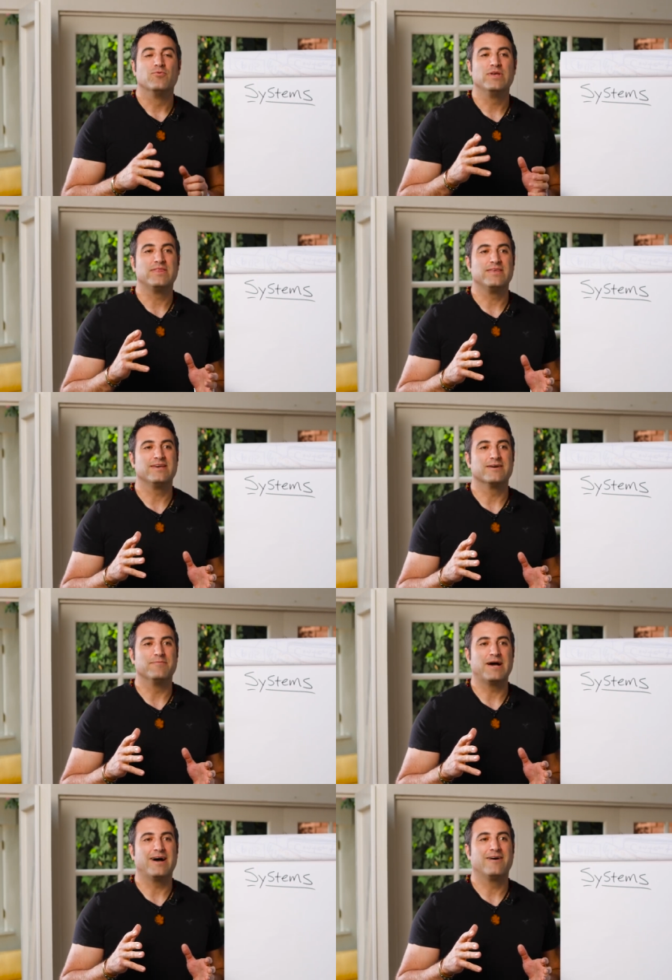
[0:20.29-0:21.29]
we think
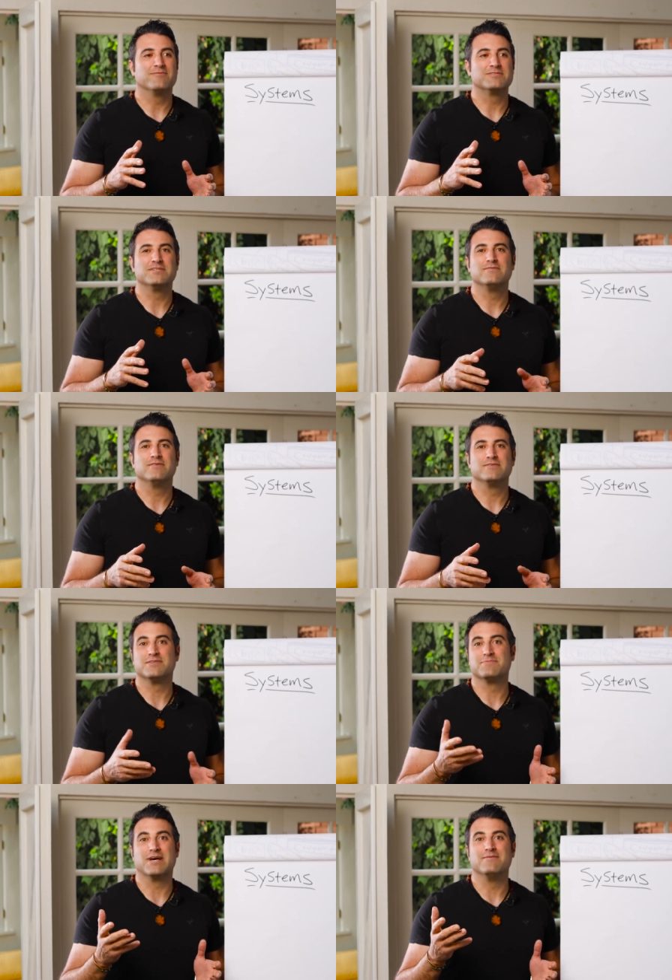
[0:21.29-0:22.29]
about,
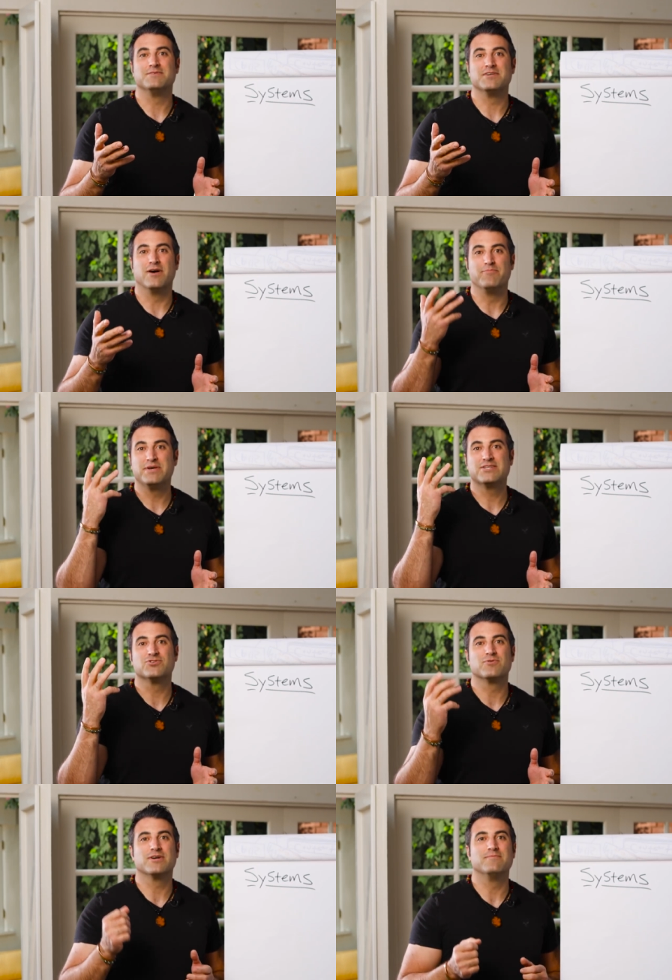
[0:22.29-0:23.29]
sometimes a
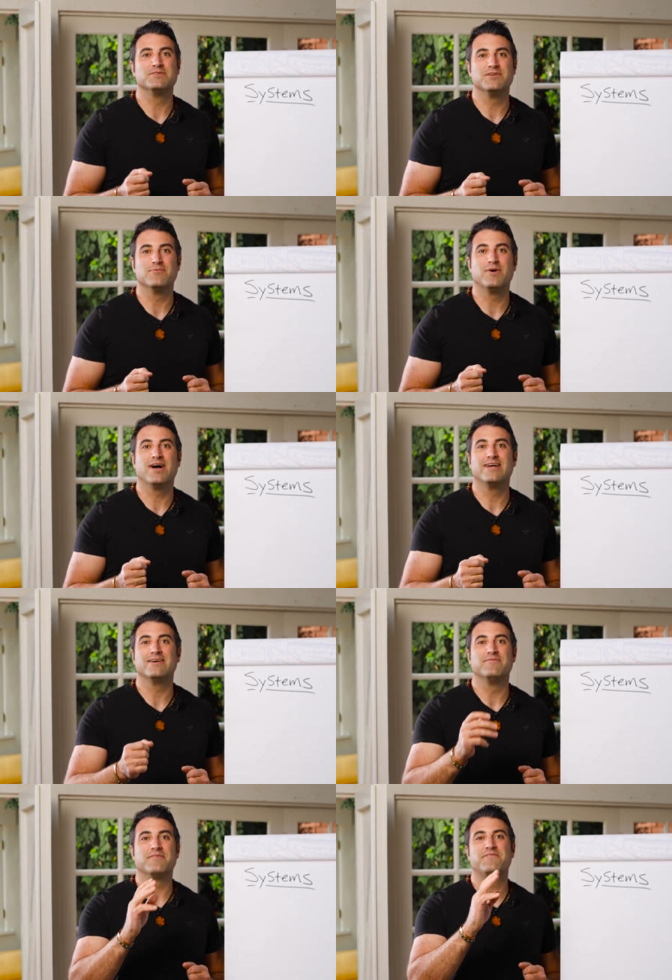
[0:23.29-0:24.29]
picture will come to your
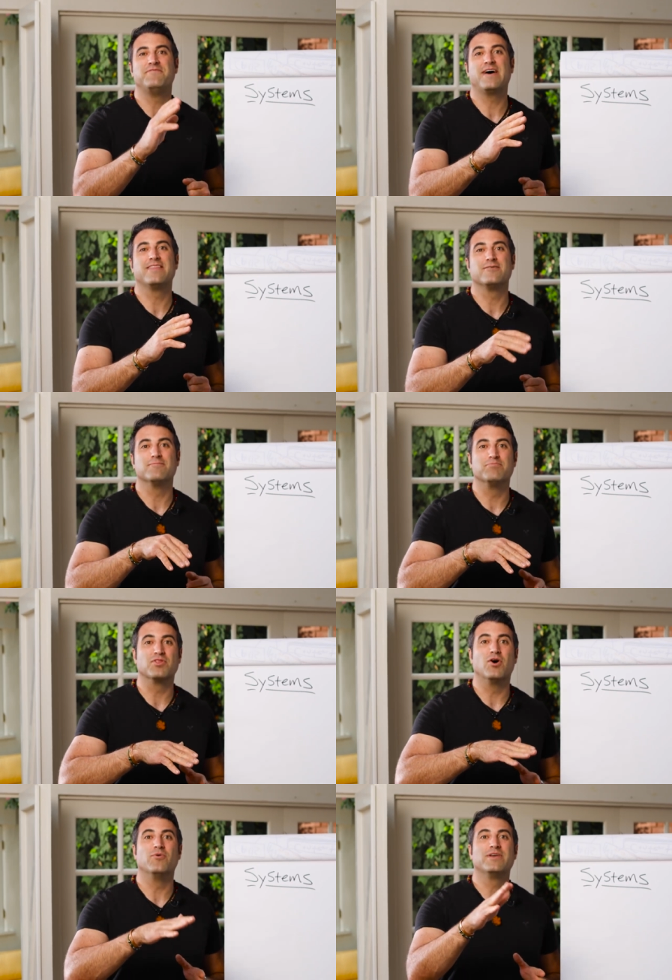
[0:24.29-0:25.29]
mind of a feather
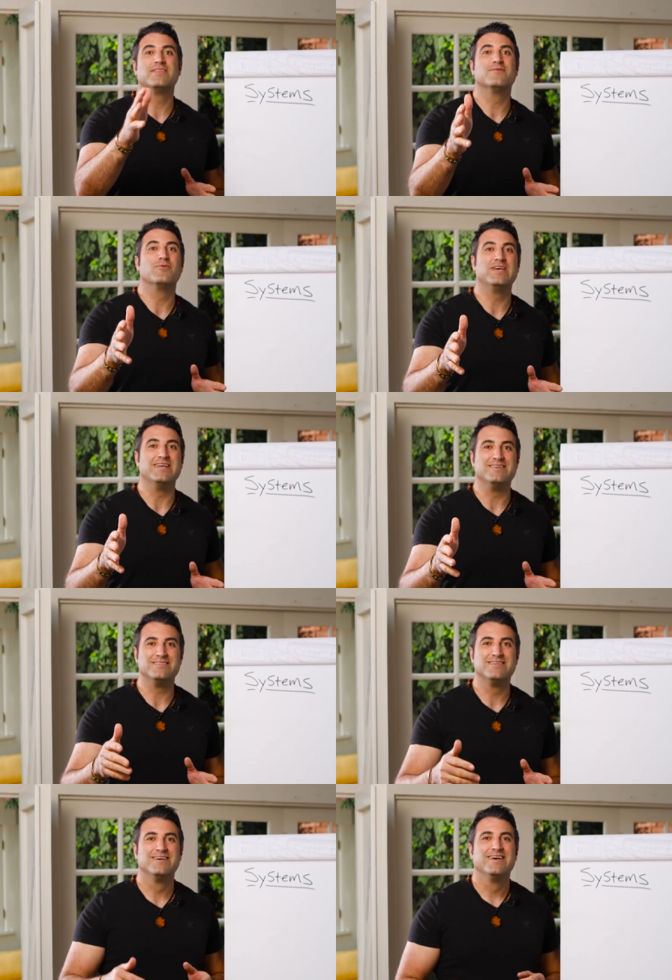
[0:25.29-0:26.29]
blowing in the
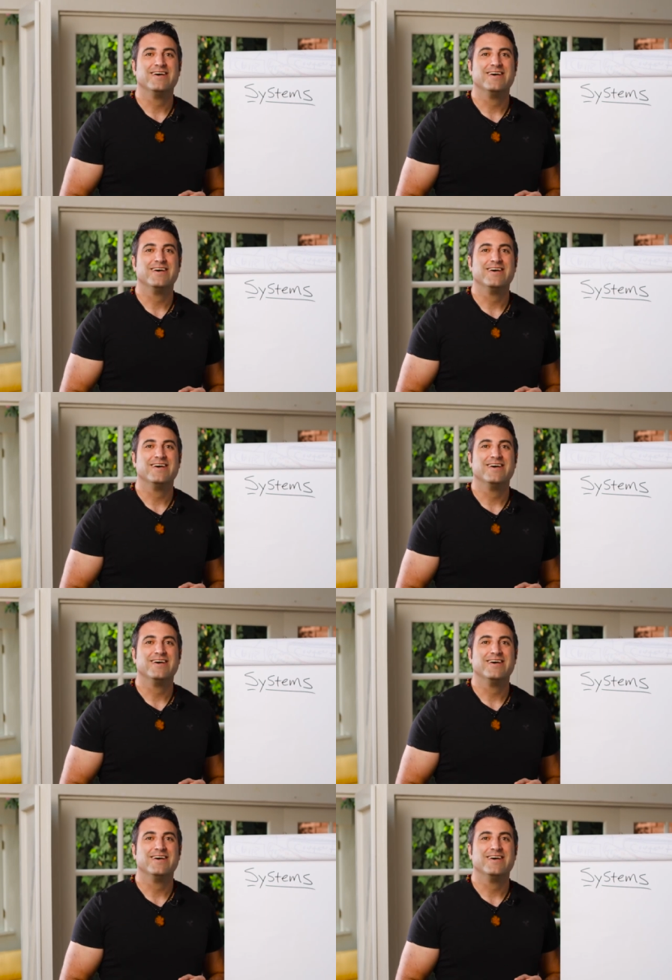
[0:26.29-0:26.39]
wind.